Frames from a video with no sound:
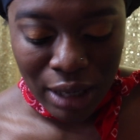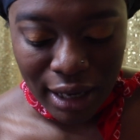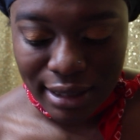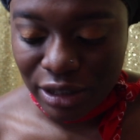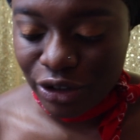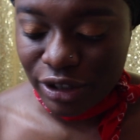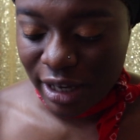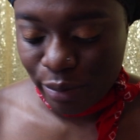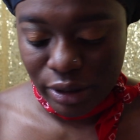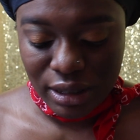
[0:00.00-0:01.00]
my line sister
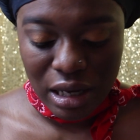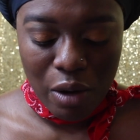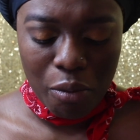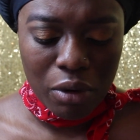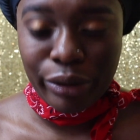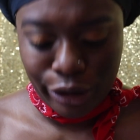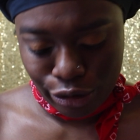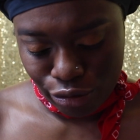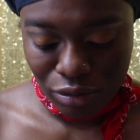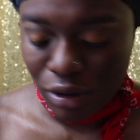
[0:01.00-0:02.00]
said put some
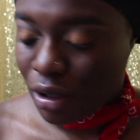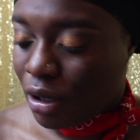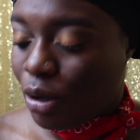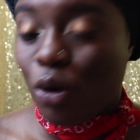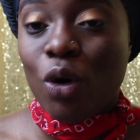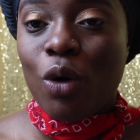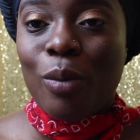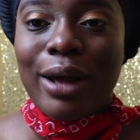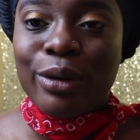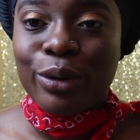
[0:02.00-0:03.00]
blue on
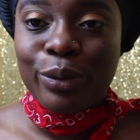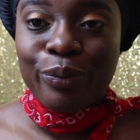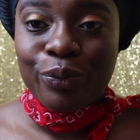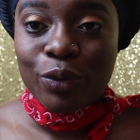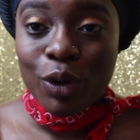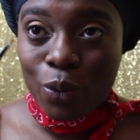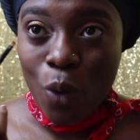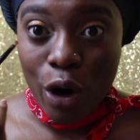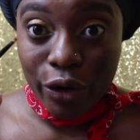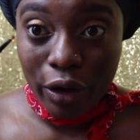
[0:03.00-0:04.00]
my little
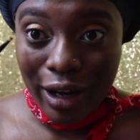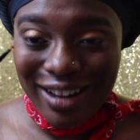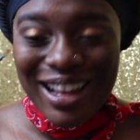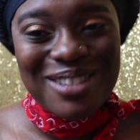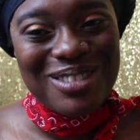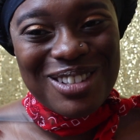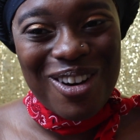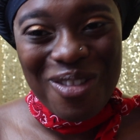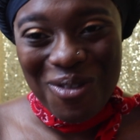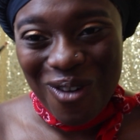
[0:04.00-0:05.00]
waterline. That's what it's
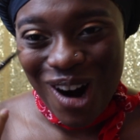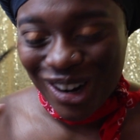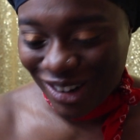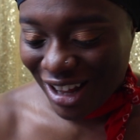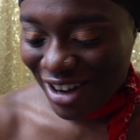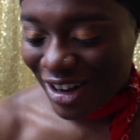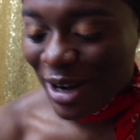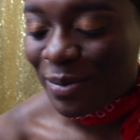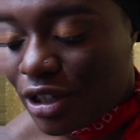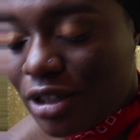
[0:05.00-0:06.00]
called, the waterline,
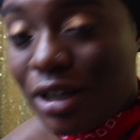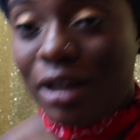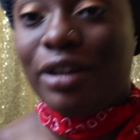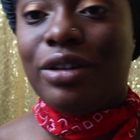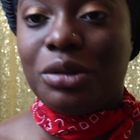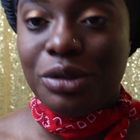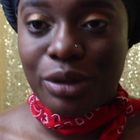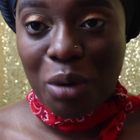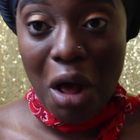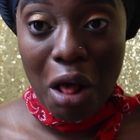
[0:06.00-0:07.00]
right? Just to get a little, you
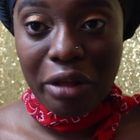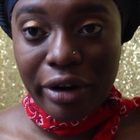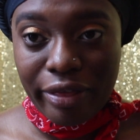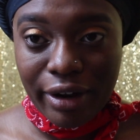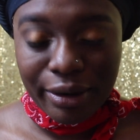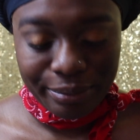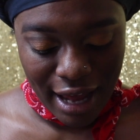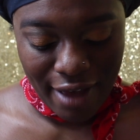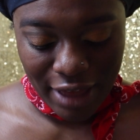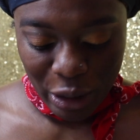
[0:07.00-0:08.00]
know, color in there,
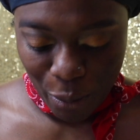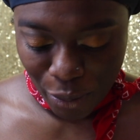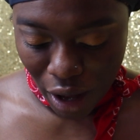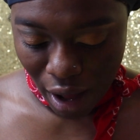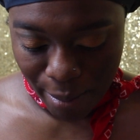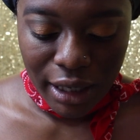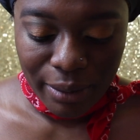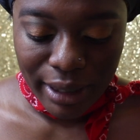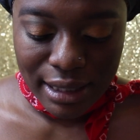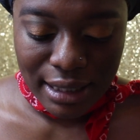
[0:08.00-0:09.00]
add that little pop.
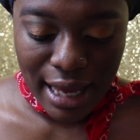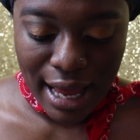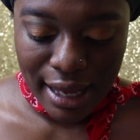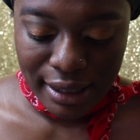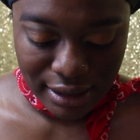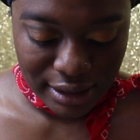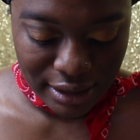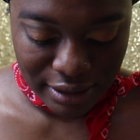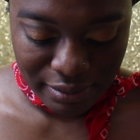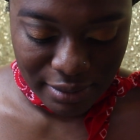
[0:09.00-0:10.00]
Anyways, yeah,
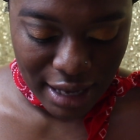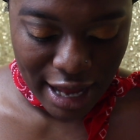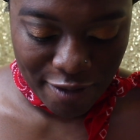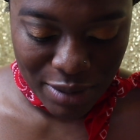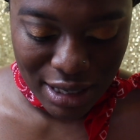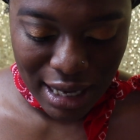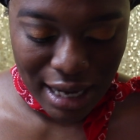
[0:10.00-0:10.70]
I have been